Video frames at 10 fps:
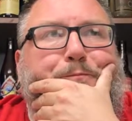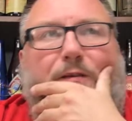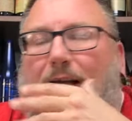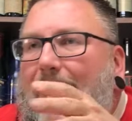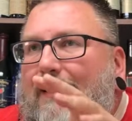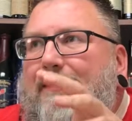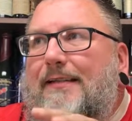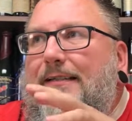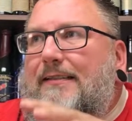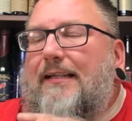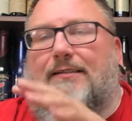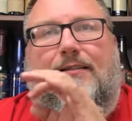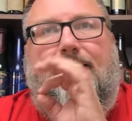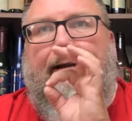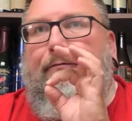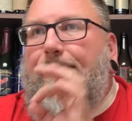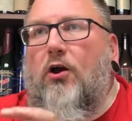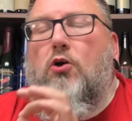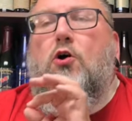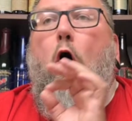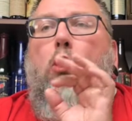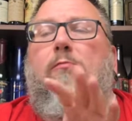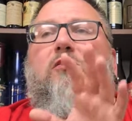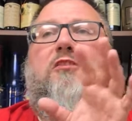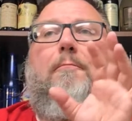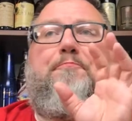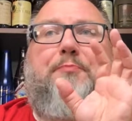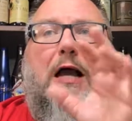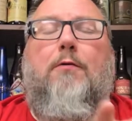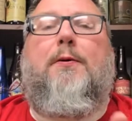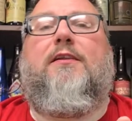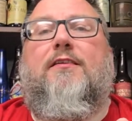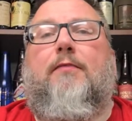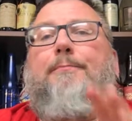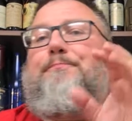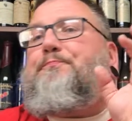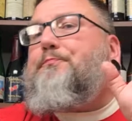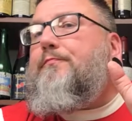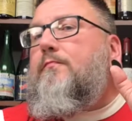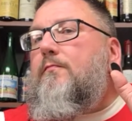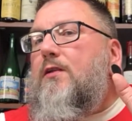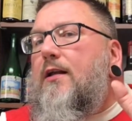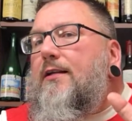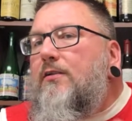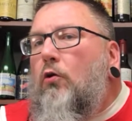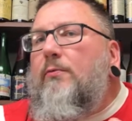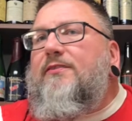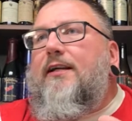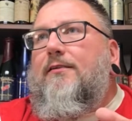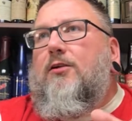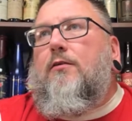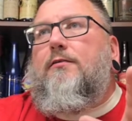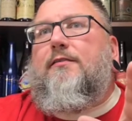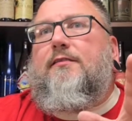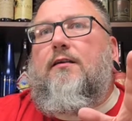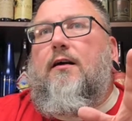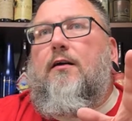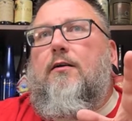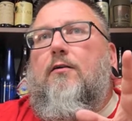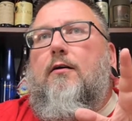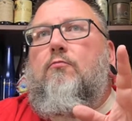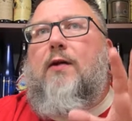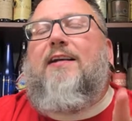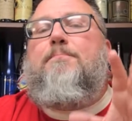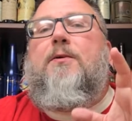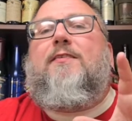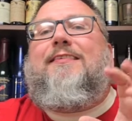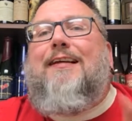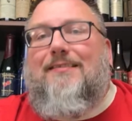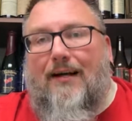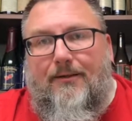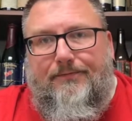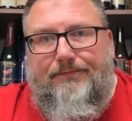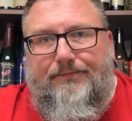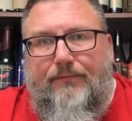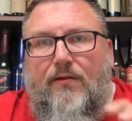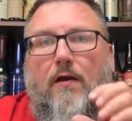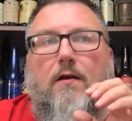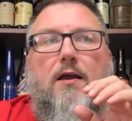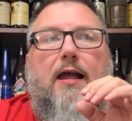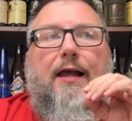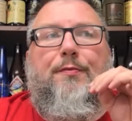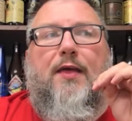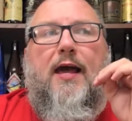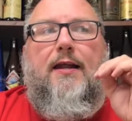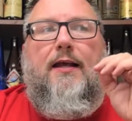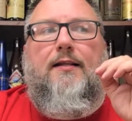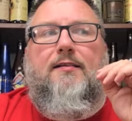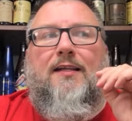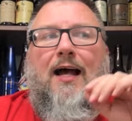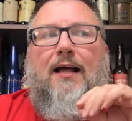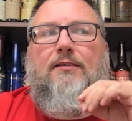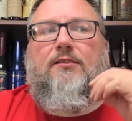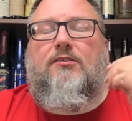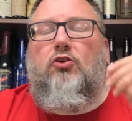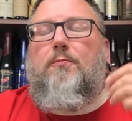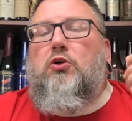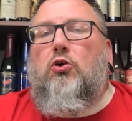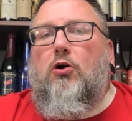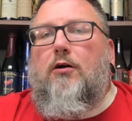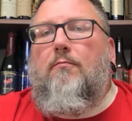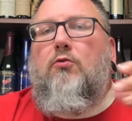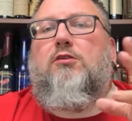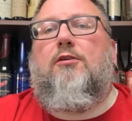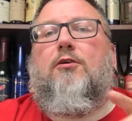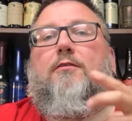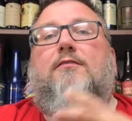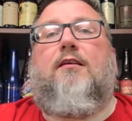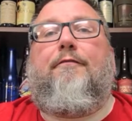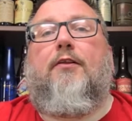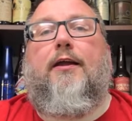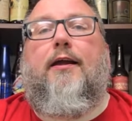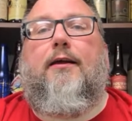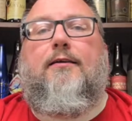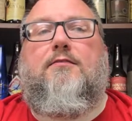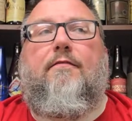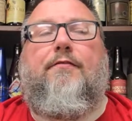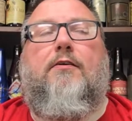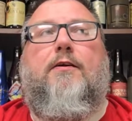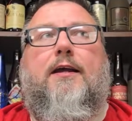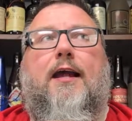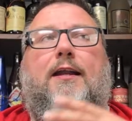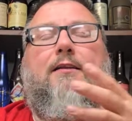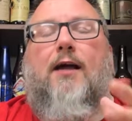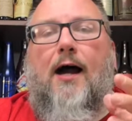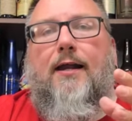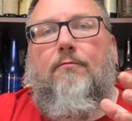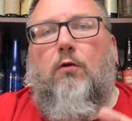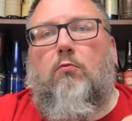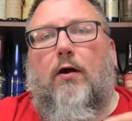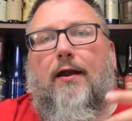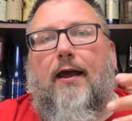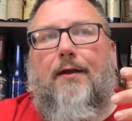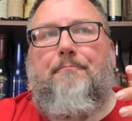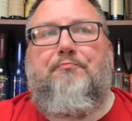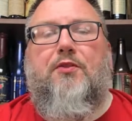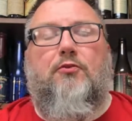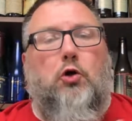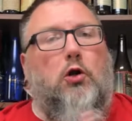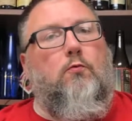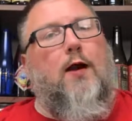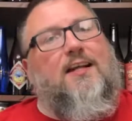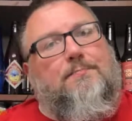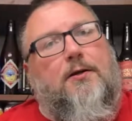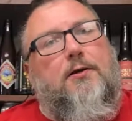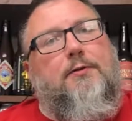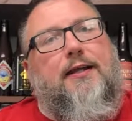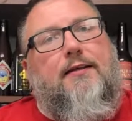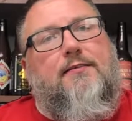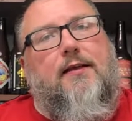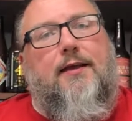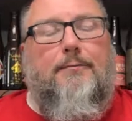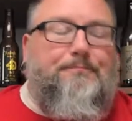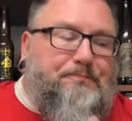Yeah, it's nice. It's it's, it's almost. I'll put it this way. It's almost like a tart uh, or, or a raspberry saison in that it's not super tart. Most of the tartness I feel like is very in line with what a tart raspberry would taste like.